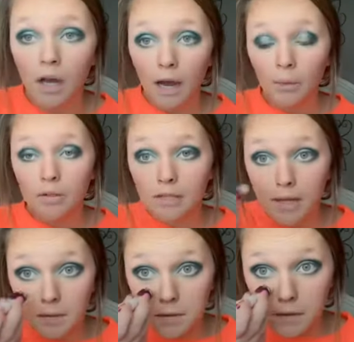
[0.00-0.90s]
I will
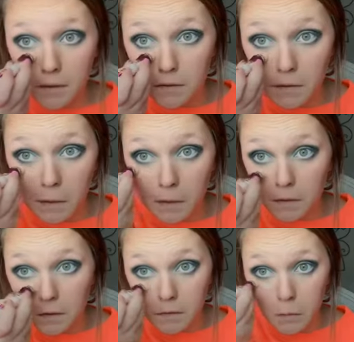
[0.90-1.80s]
take this concealer
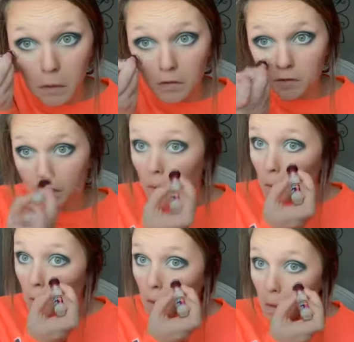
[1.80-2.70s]
and just roughly,
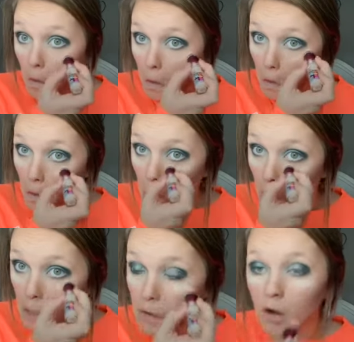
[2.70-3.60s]

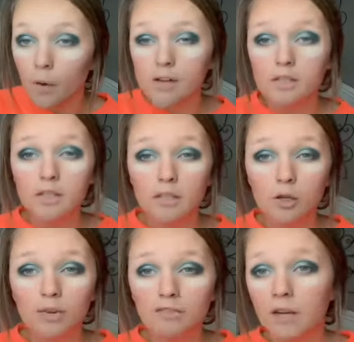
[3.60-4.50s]
I don't always
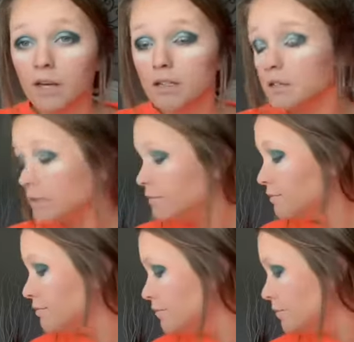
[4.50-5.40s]
conceal my face
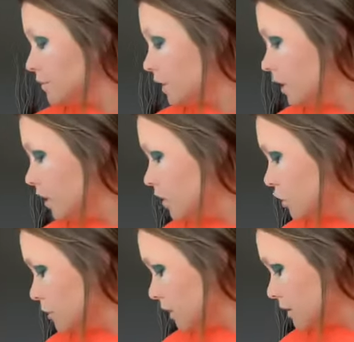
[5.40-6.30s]

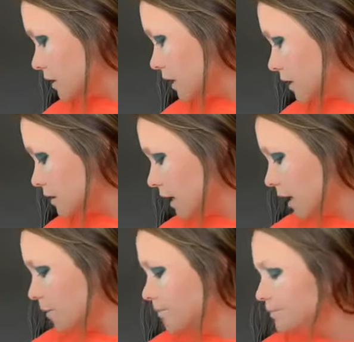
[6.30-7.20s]
just because it takes
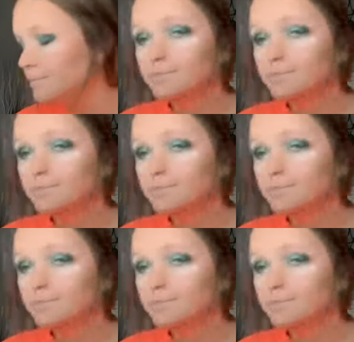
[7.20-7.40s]
time.